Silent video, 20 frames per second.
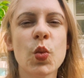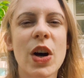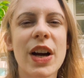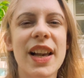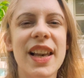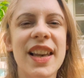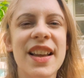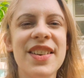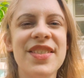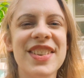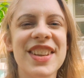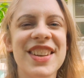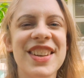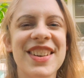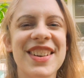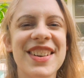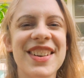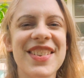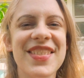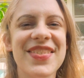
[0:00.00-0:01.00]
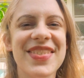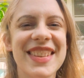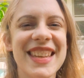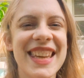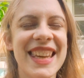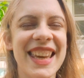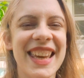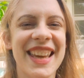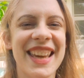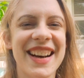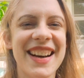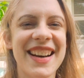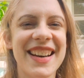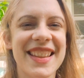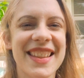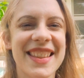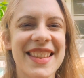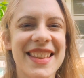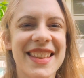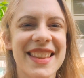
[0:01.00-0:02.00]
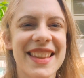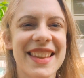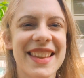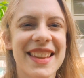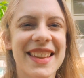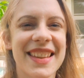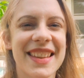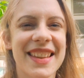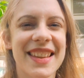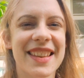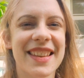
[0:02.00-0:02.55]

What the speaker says: Love you. Take care.